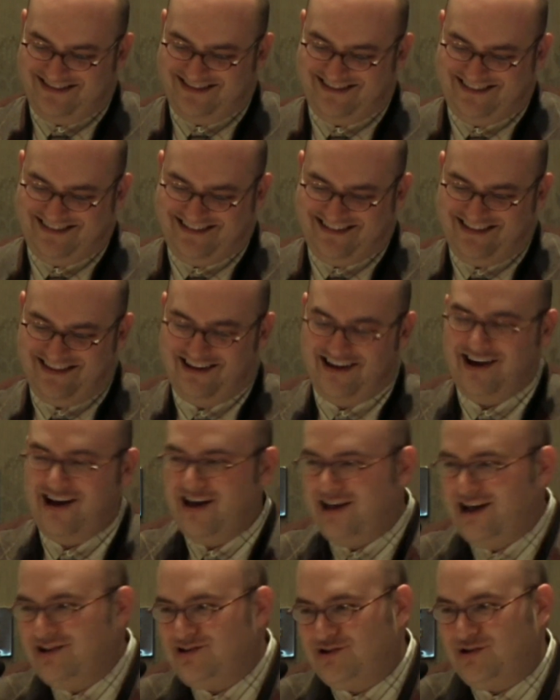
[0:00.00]
With
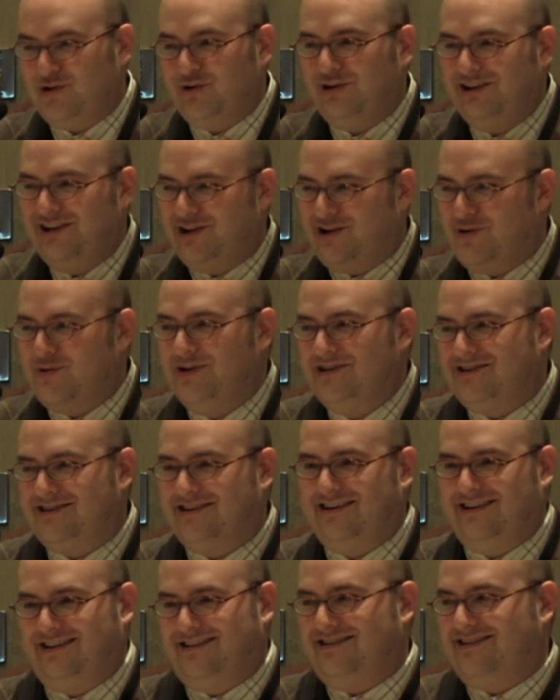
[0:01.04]
Townsend That's Coleman totally
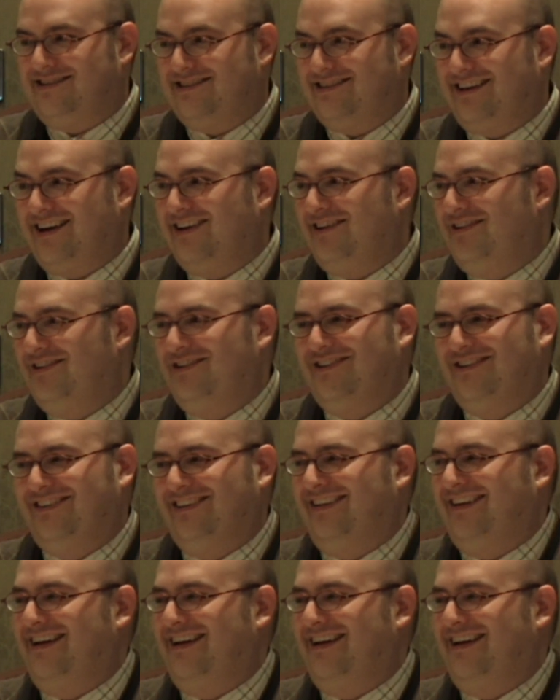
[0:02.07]
coincidence. I don't know